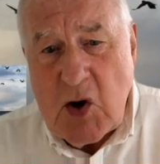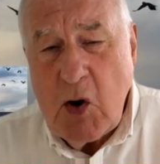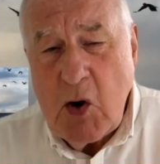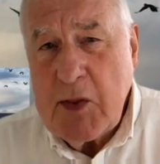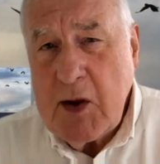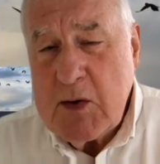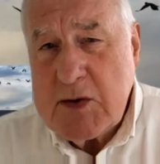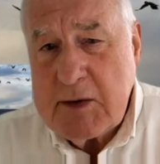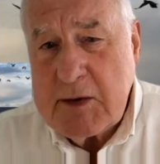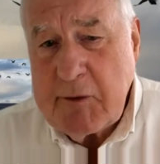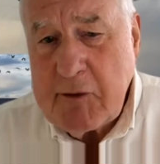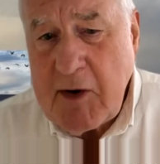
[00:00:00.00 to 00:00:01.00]
on those at
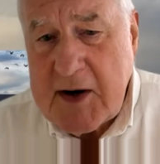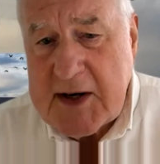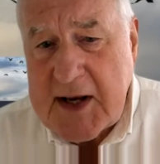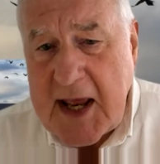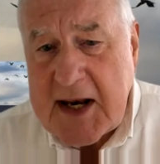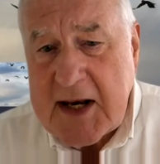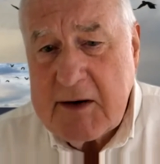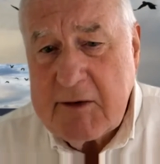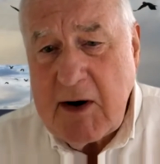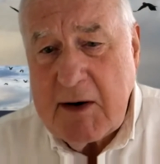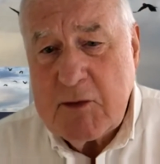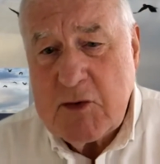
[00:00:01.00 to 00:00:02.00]
the front end of
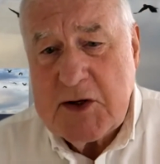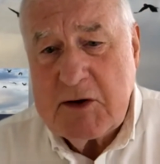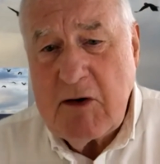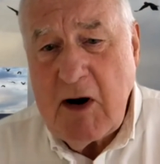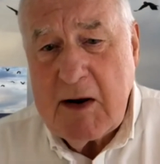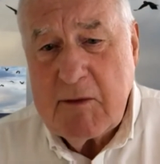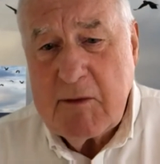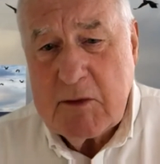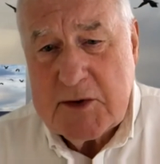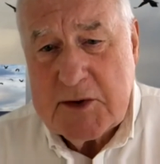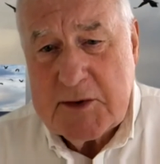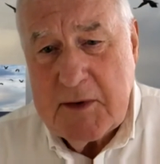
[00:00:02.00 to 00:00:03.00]
refugee arrivals.